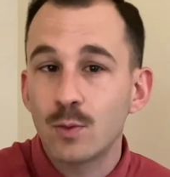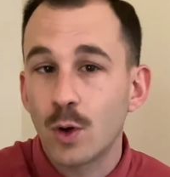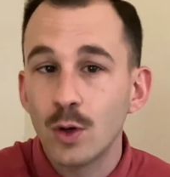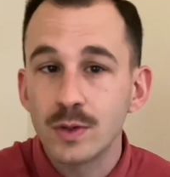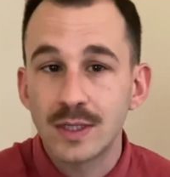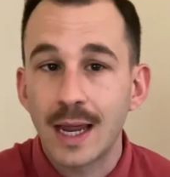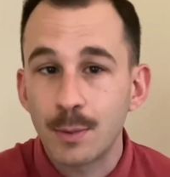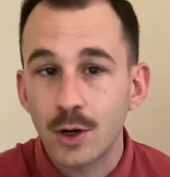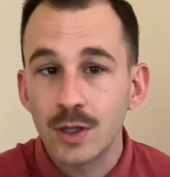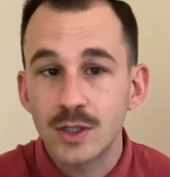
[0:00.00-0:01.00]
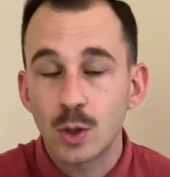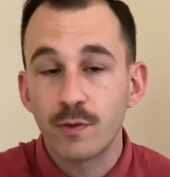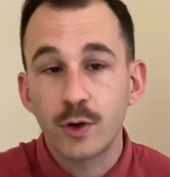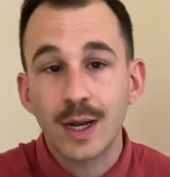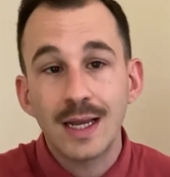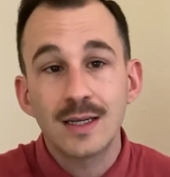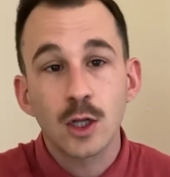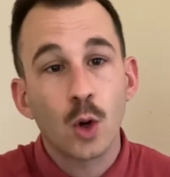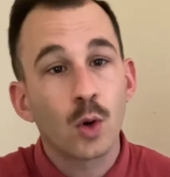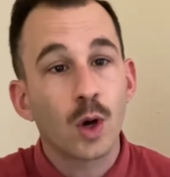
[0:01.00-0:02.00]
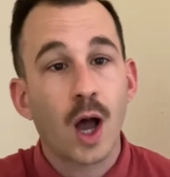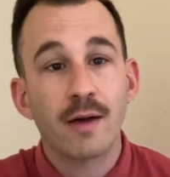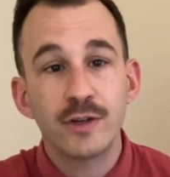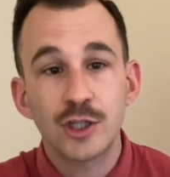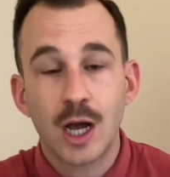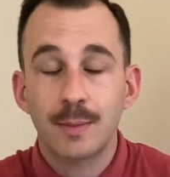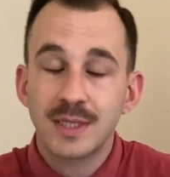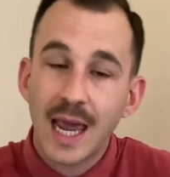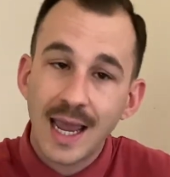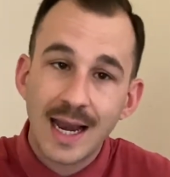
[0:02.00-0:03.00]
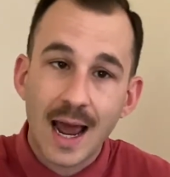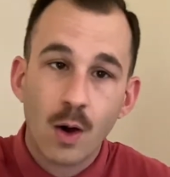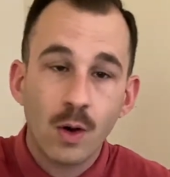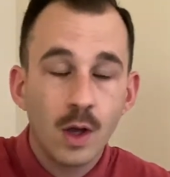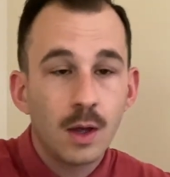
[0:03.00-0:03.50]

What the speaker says: Rose neighborhood. So if you're into local coffee shops, hanging out,